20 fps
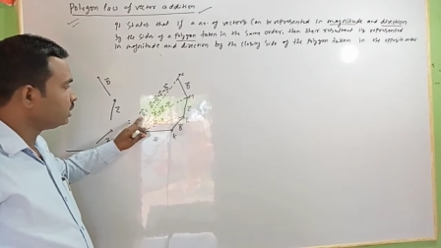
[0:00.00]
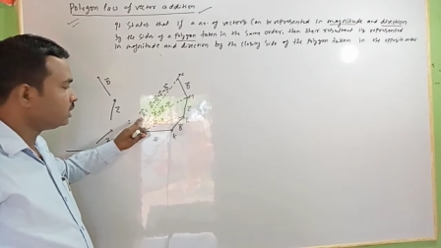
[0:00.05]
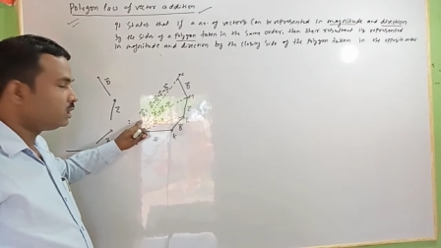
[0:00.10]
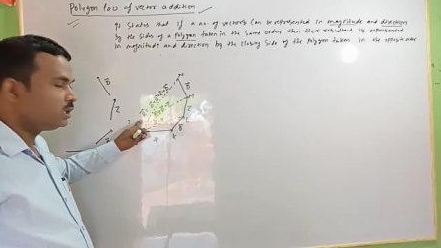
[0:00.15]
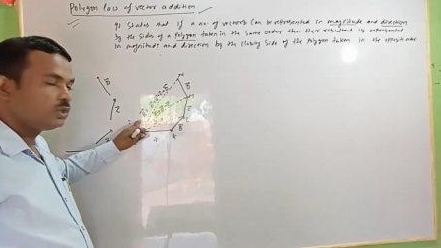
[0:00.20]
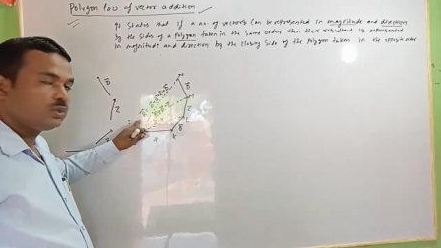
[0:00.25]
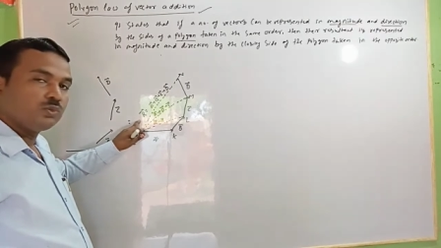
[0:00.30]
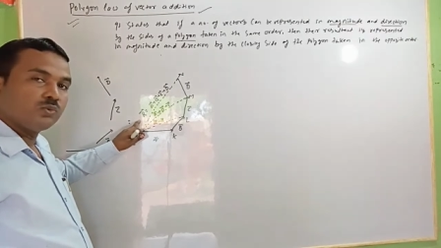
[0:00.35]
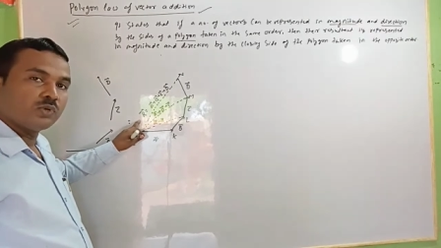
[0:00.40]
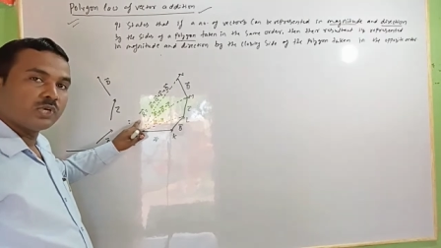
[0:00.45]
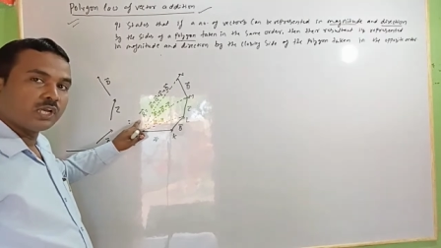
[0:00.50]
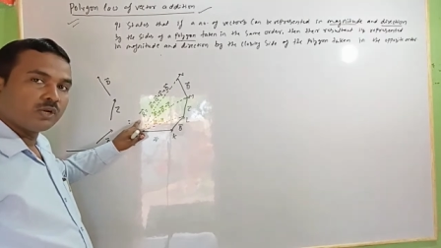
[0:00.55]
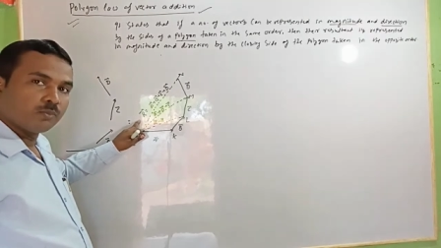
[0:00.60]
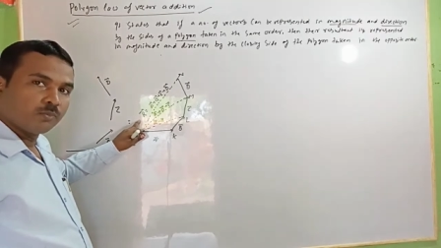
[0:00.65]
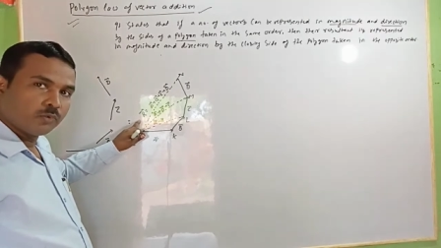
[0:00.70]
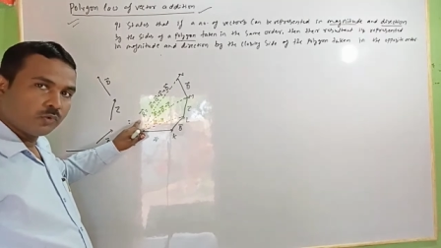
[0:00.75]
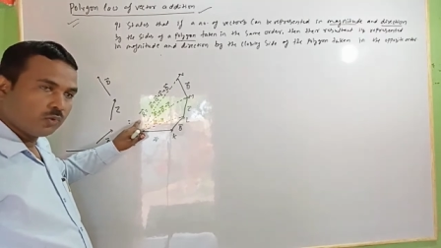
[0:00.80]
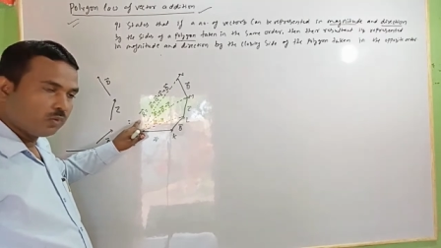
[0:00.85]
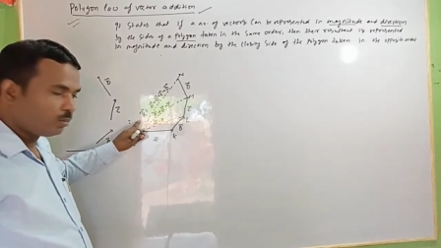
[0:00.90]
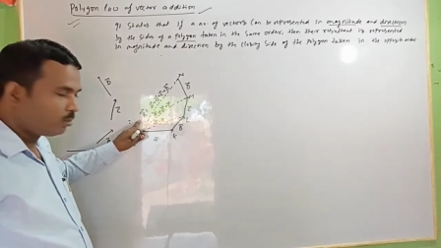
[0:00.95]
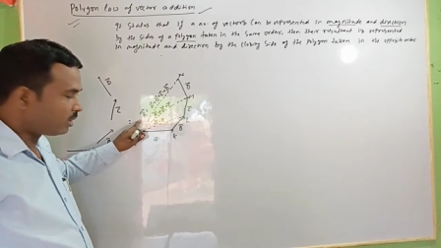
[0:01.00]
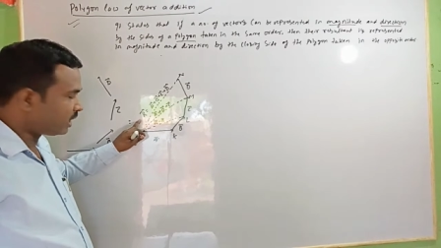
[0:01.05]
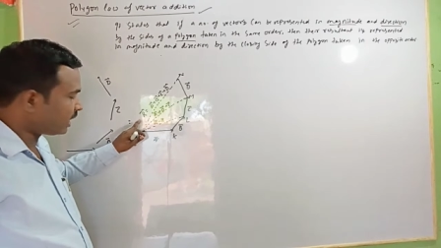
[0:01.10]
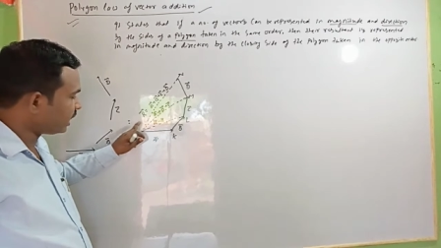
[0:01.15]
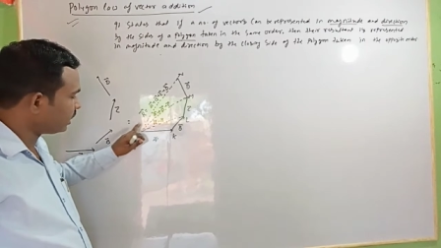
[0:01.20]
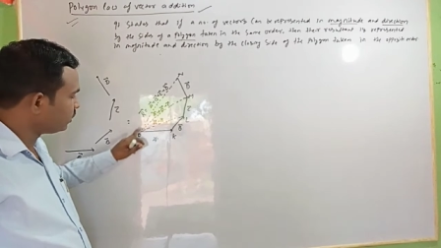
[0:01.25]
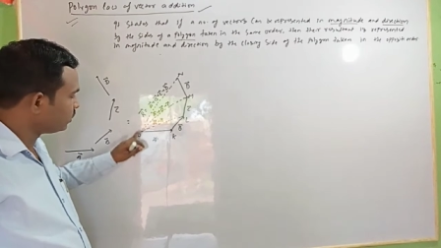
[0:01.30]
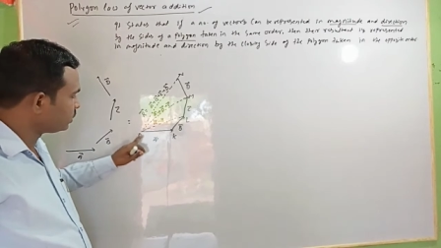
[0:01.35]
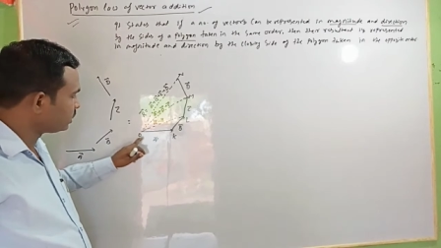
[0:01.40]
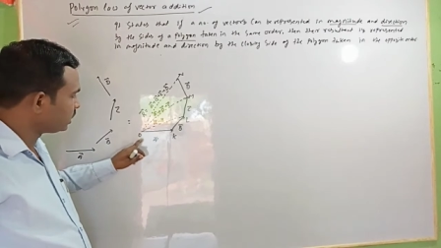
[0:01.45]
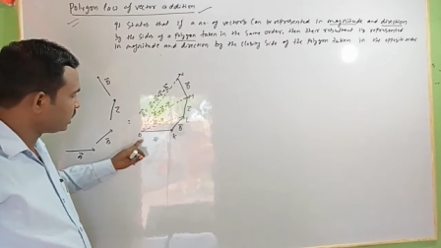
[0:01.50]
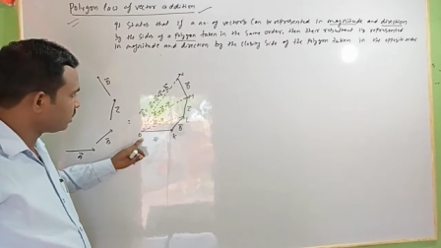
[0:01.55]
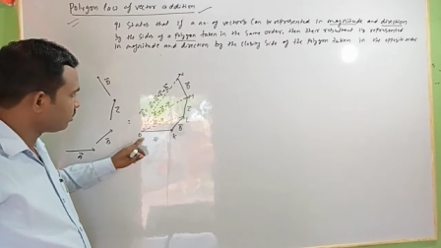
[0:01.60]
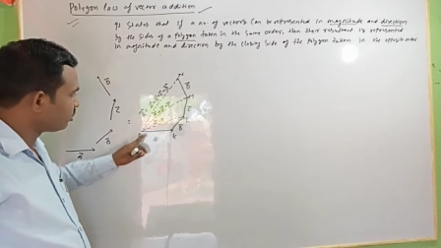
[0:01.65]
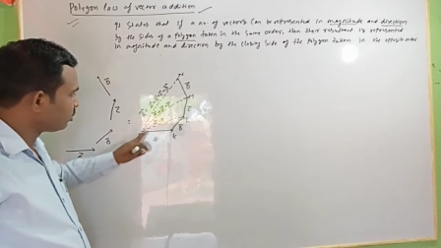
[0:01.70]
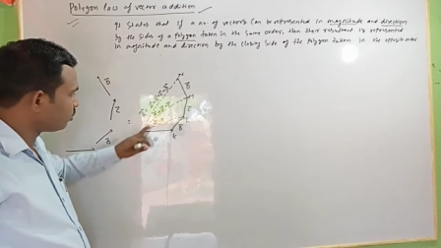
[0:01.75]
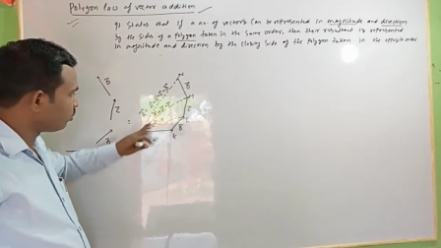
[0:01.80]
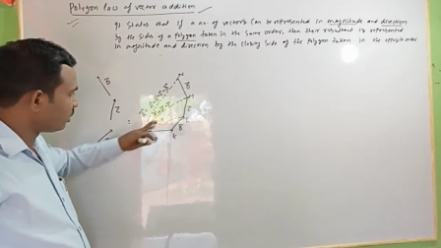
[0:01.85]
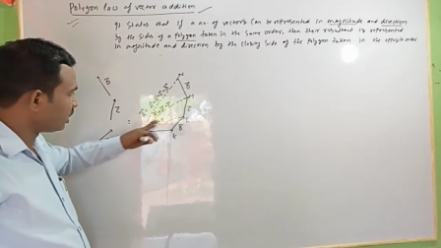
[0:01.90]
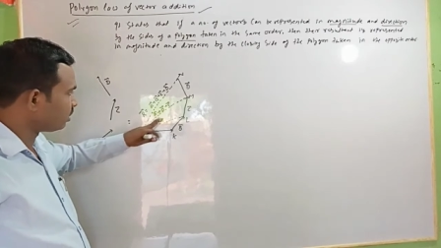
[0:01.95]
this you can prove by
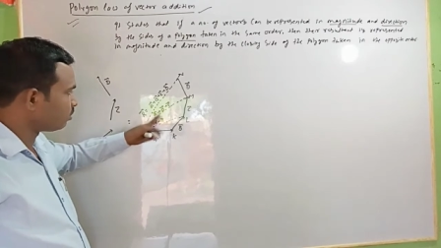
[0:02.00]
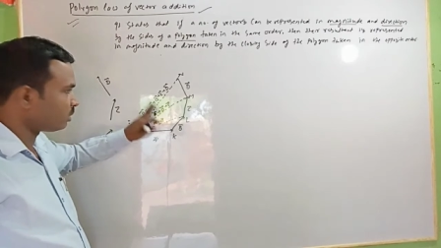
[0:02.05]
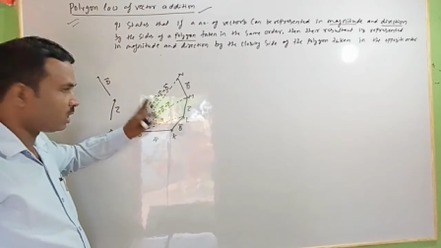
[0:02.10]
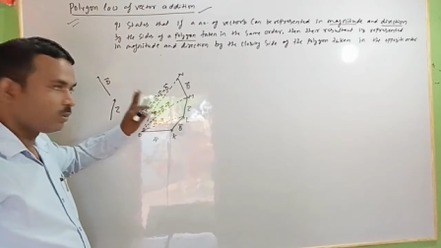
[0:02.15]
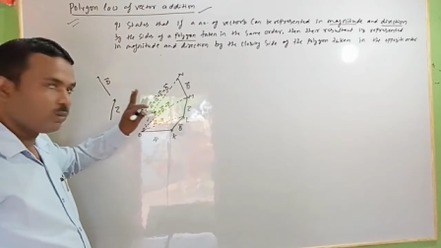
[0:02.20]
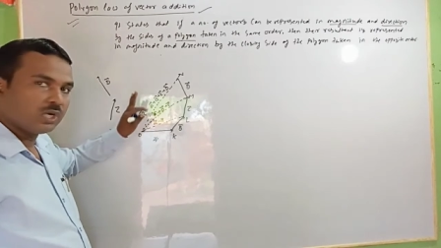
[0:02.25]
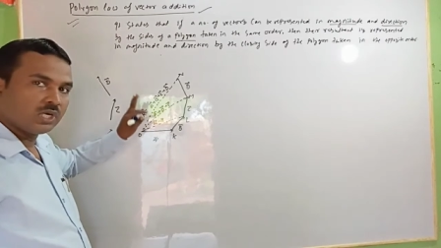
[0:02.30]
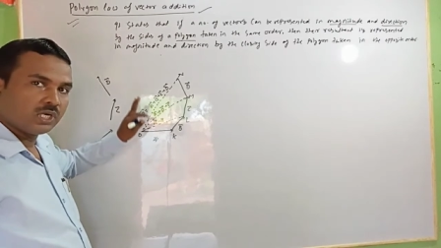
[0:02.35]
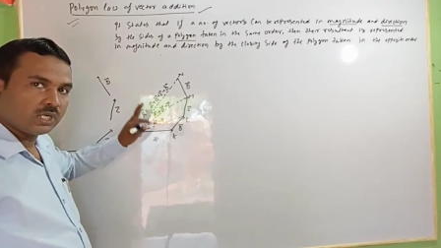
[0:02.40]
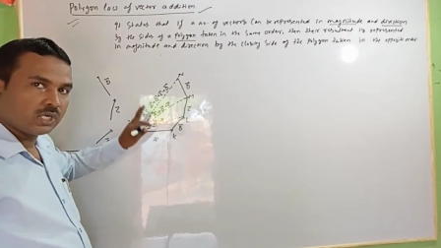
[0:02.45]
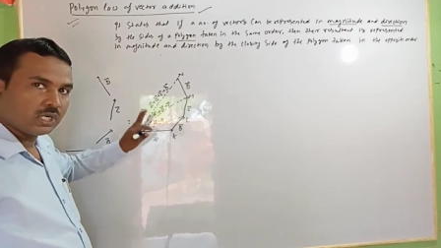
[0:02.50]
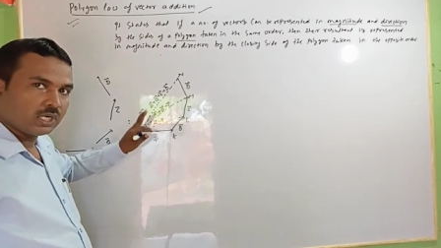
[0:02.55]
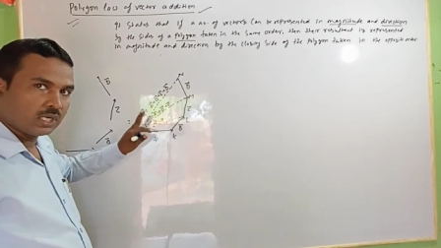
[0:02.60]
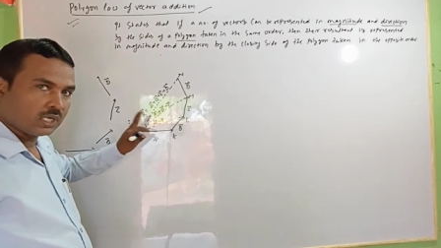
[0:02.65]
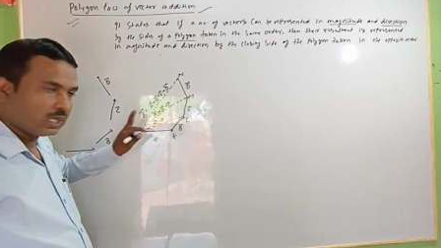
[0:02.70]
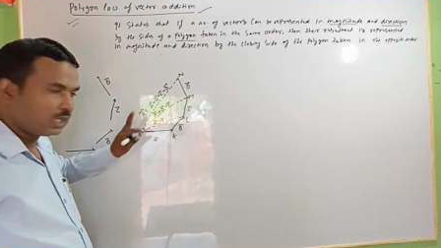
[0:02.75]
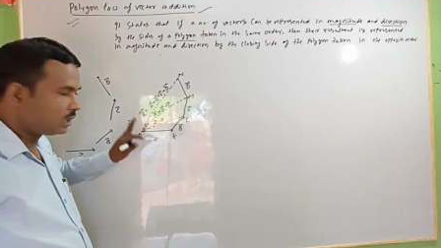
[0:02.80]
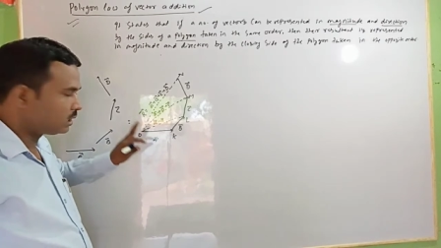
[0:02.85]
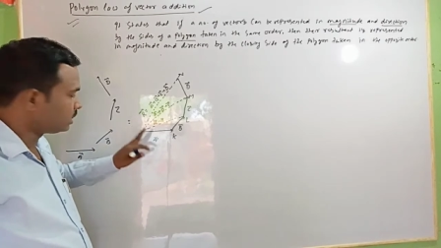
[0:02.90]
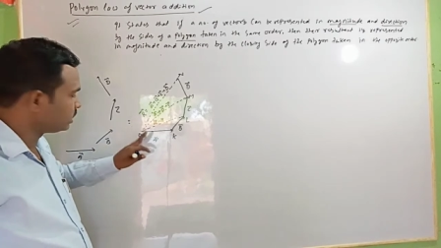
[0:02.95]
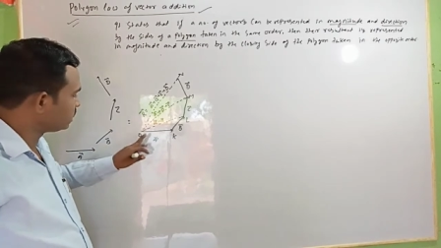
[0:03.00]
using one by one triangle.